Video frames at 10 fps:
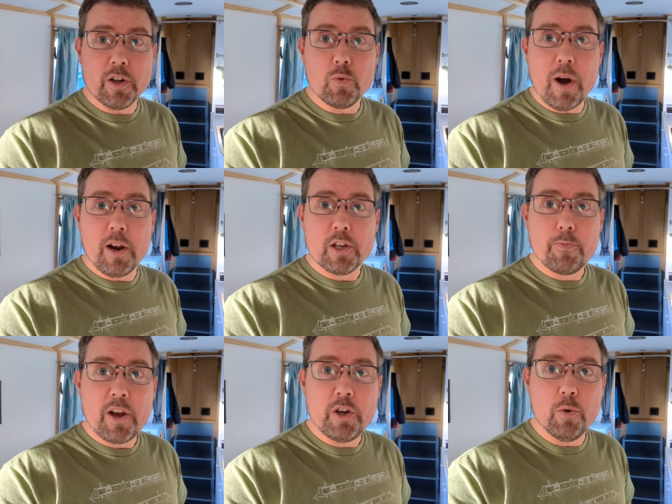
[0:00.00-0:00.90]
as well,
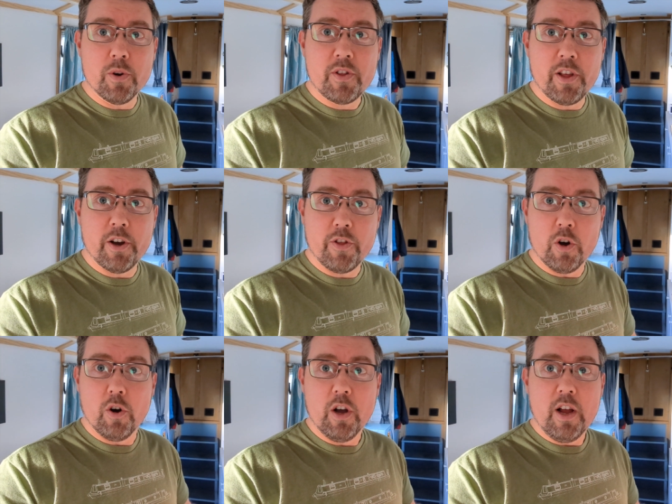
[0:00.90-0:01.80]
especially with the
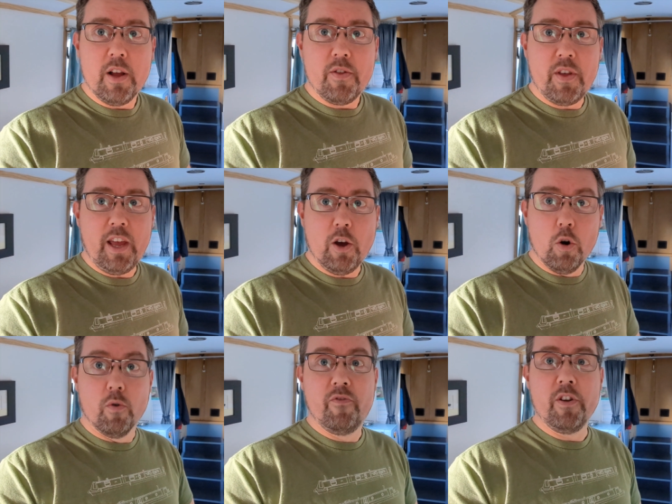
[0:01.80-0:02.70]
the, the
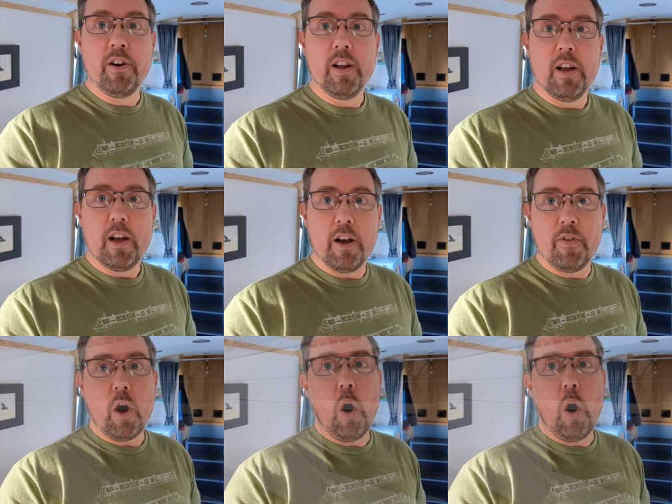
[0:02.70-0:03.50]
oven and the